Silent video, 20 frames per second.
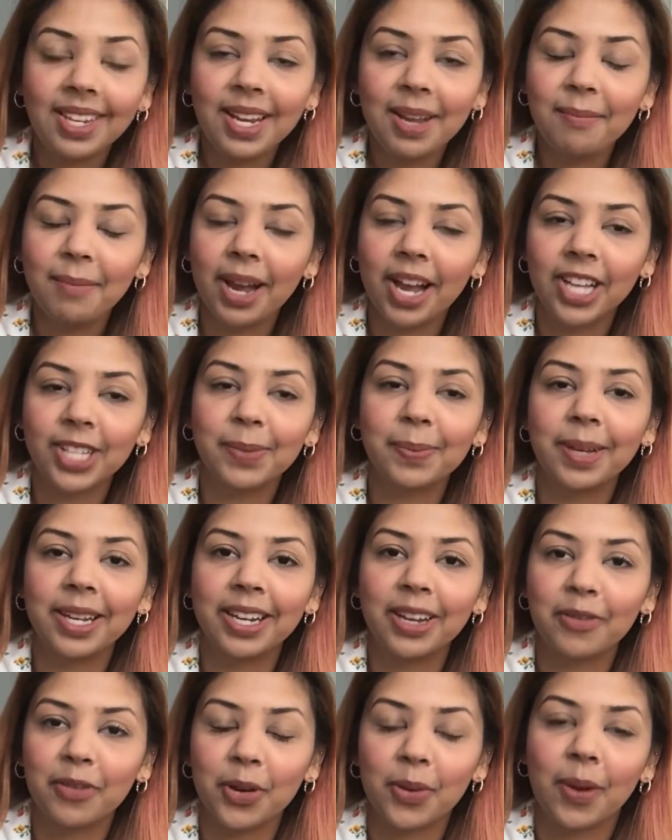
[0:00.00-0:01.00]
My husband,
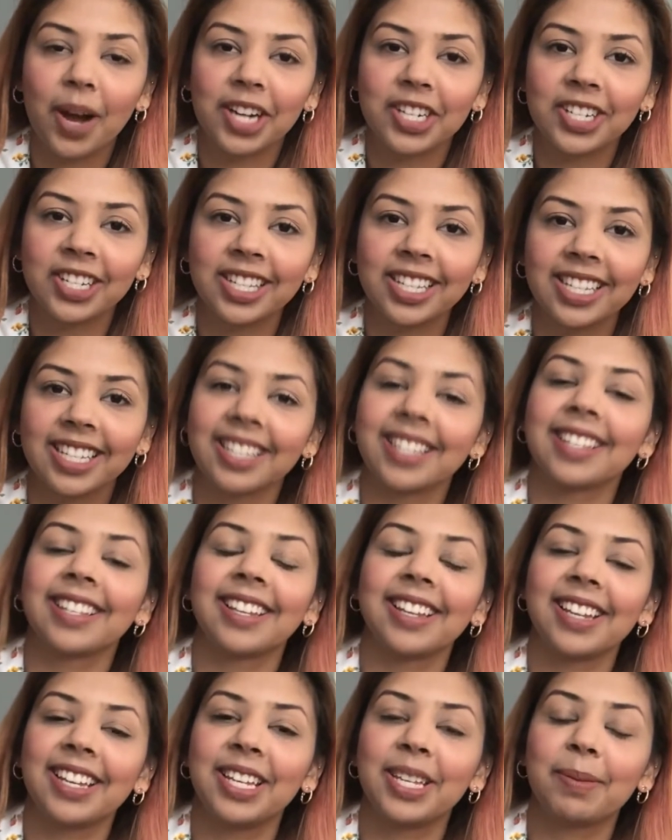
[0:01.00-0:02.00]
if you're watching this,
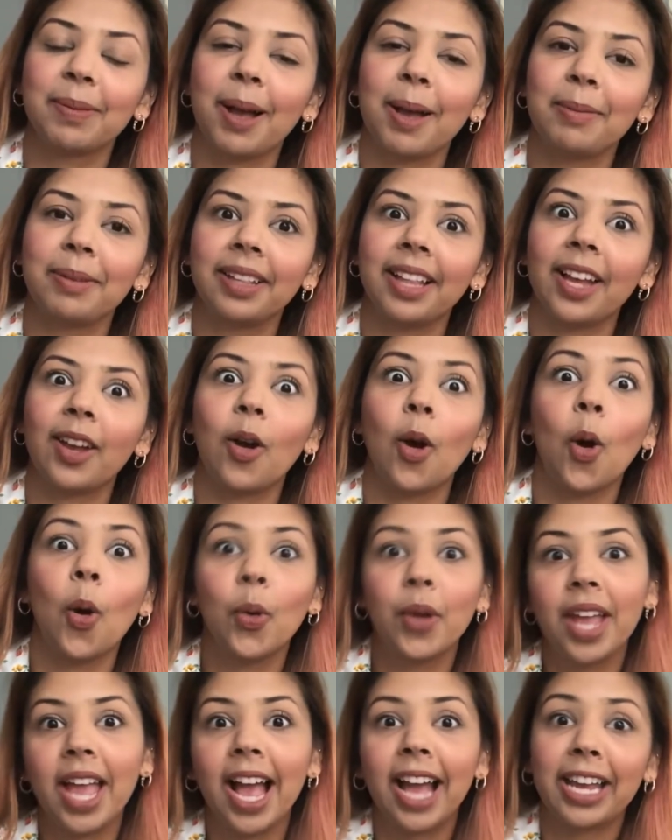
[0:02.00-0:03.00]
he's probably like, oh
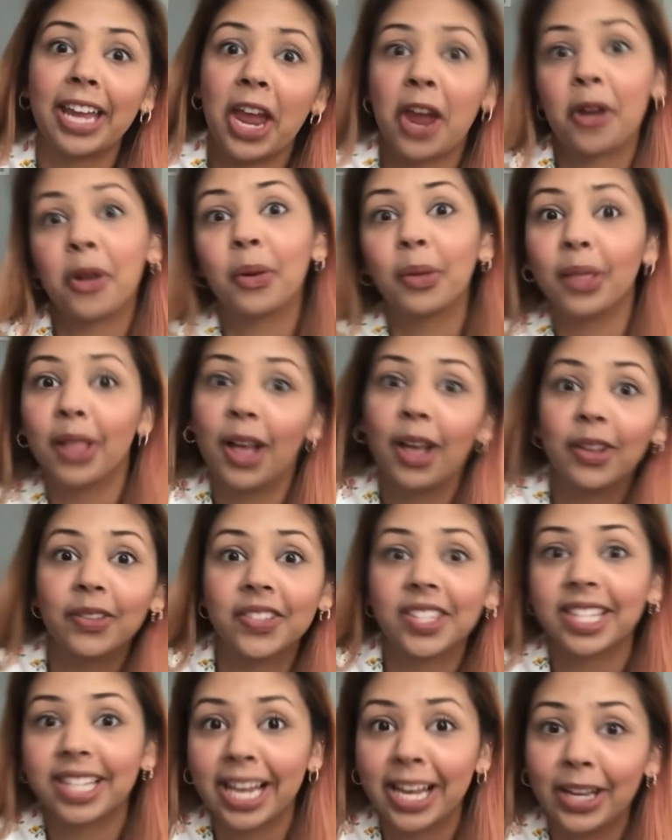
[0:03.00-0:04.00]
yeah, Carol
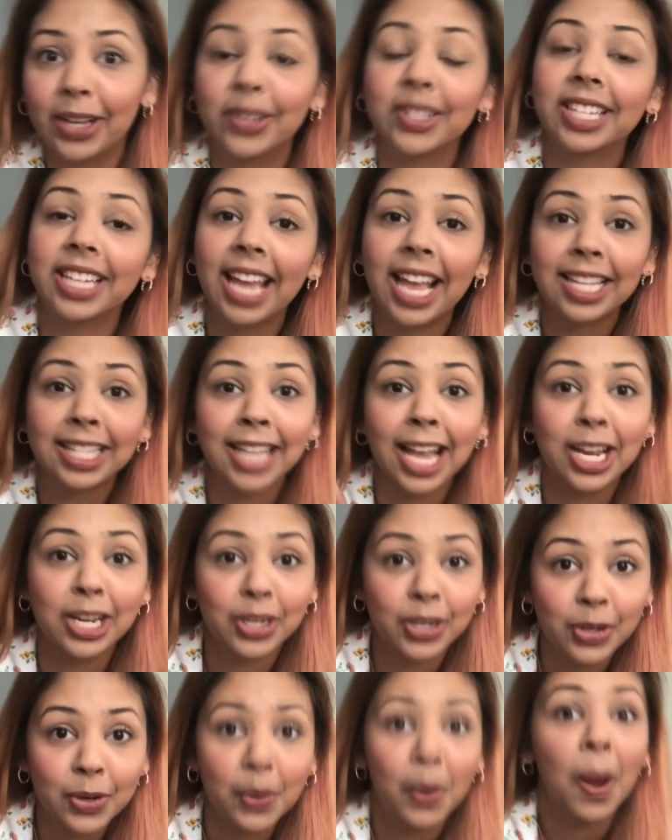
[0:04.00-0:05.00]
loves sales. Yes, I
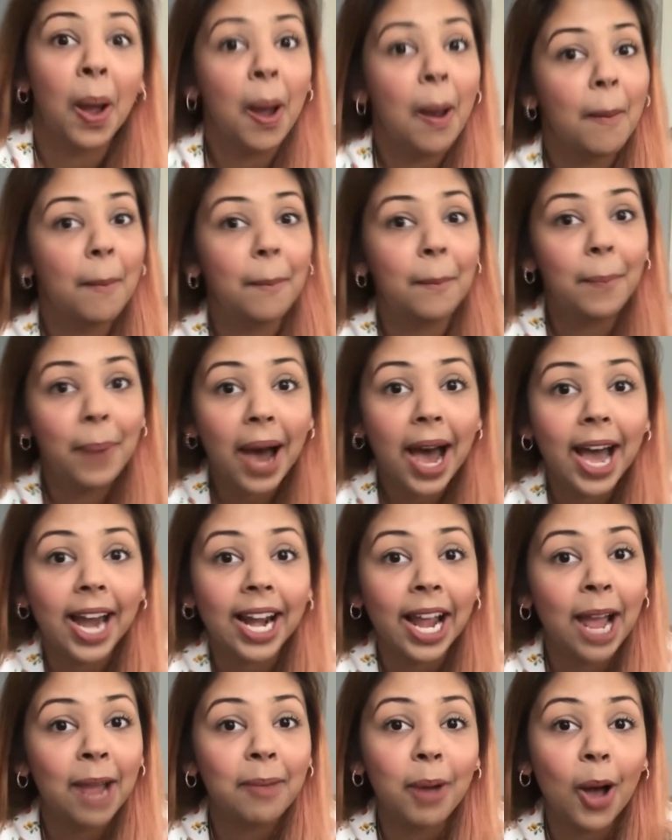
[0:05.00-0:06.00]
do. But
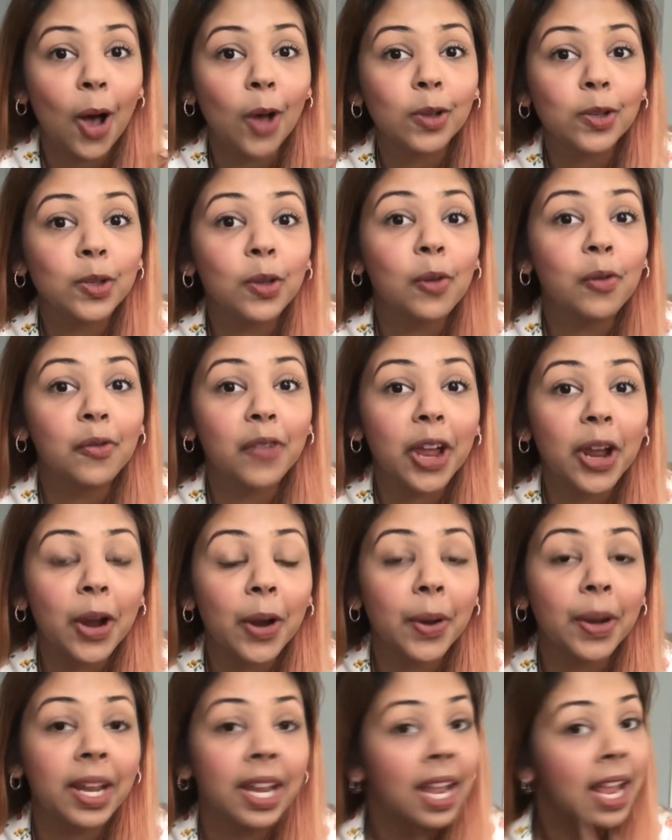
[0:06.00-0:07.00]
I'm also
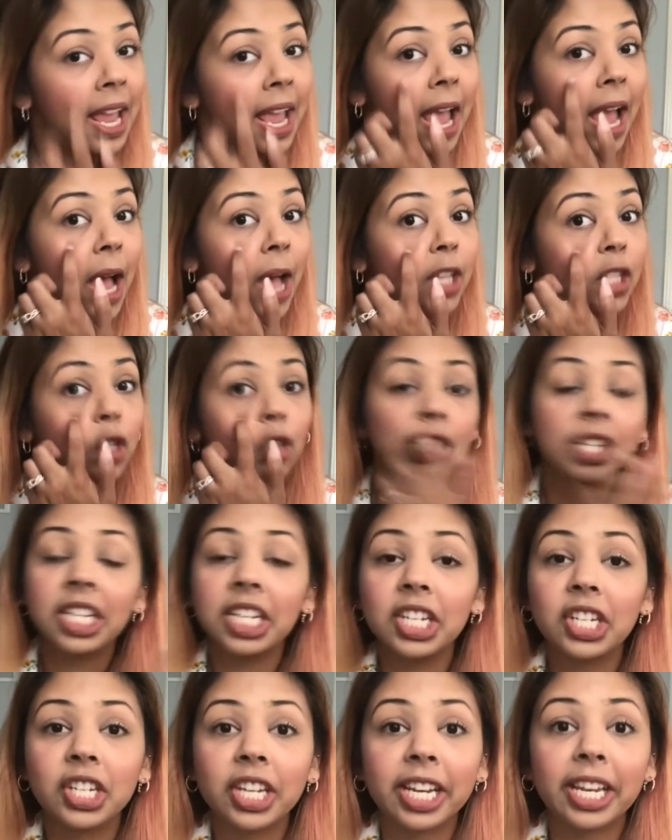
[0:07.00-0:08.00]
very
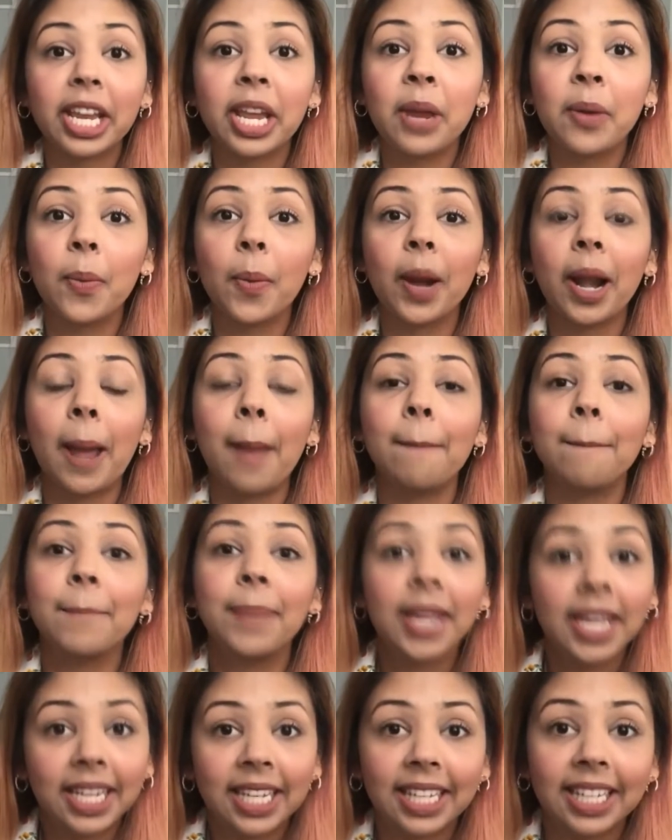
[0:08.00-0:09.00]
strategic in what I'm
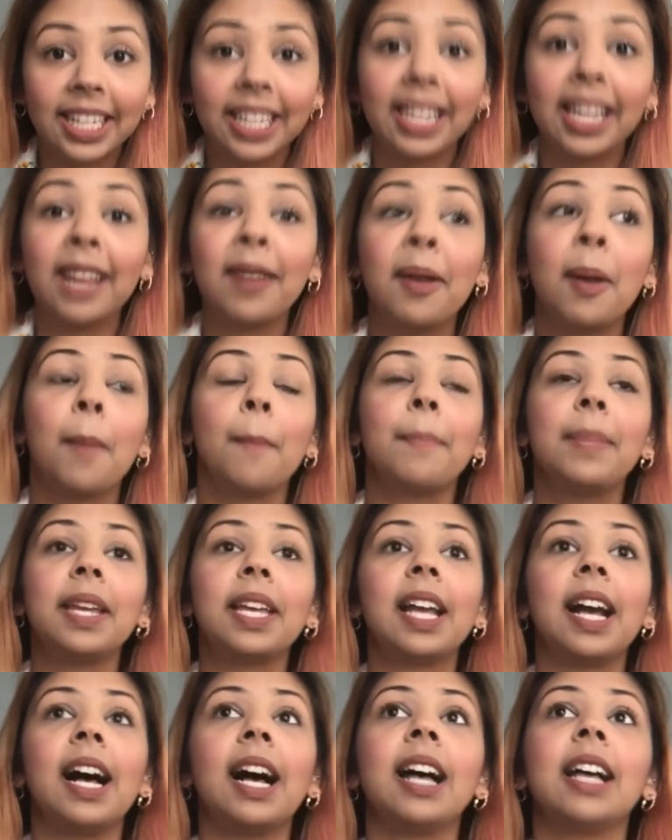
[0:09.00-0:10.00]
picking
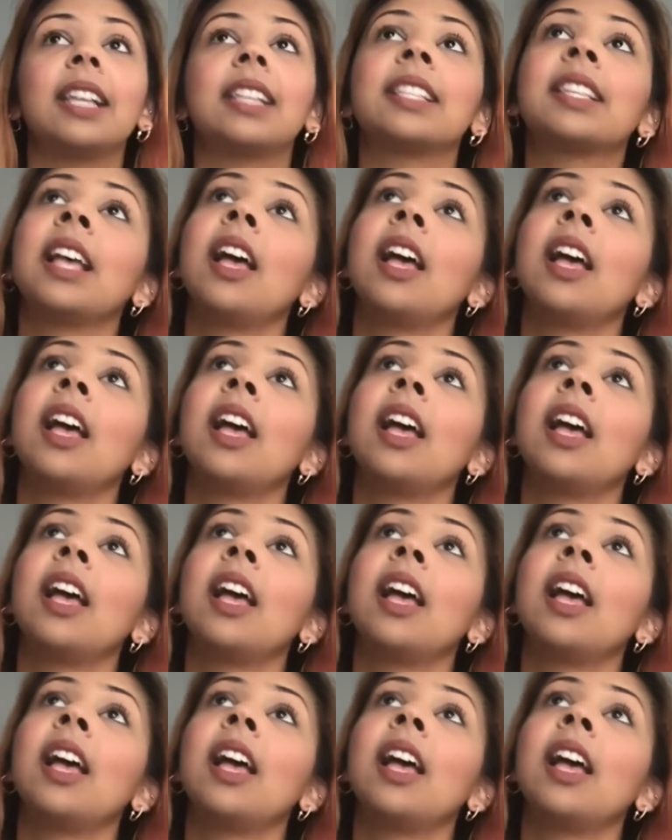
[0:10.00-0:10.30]
because,